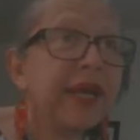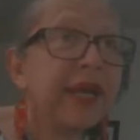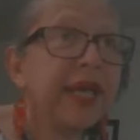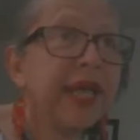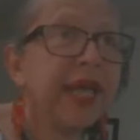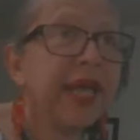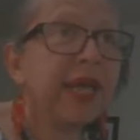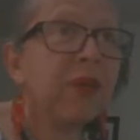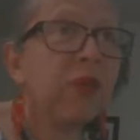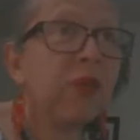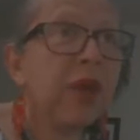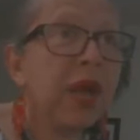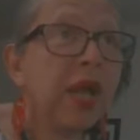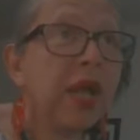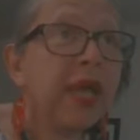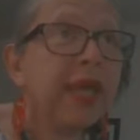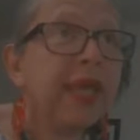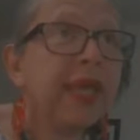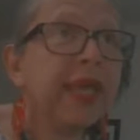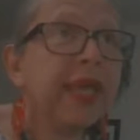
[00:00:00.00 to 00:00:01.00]
A
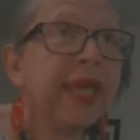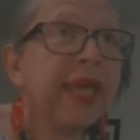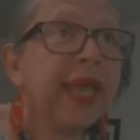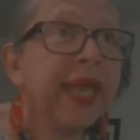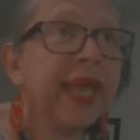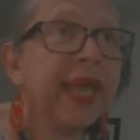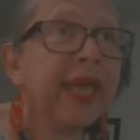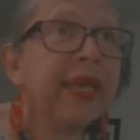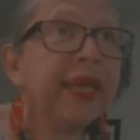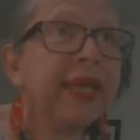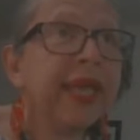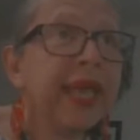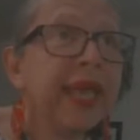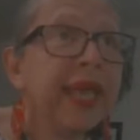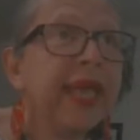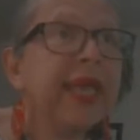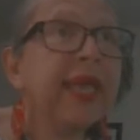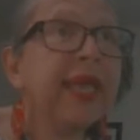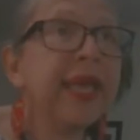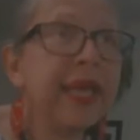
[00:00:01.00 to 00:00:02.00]
Y N
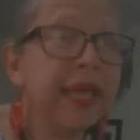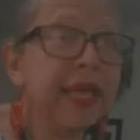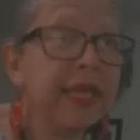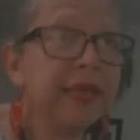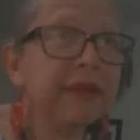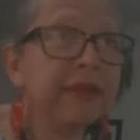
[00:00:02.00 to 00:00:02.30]
A L.